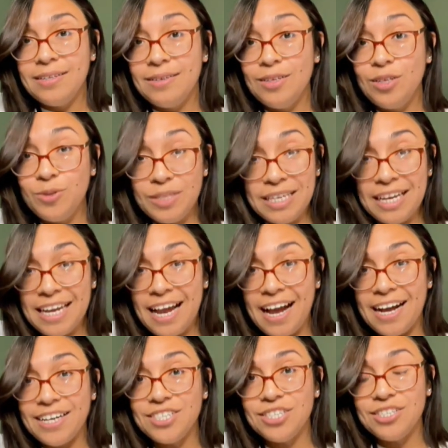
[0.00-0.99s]
using any
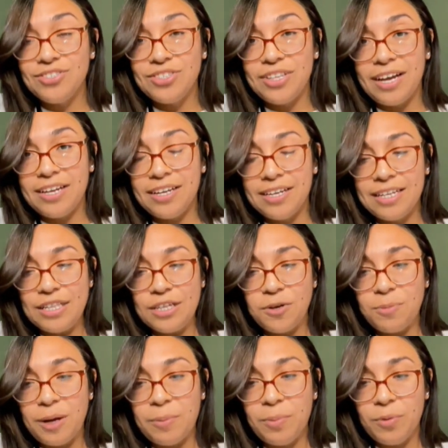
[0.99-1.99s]
actions that could clear
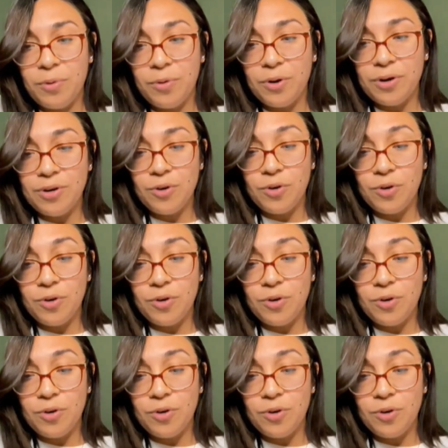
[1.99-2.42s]
my board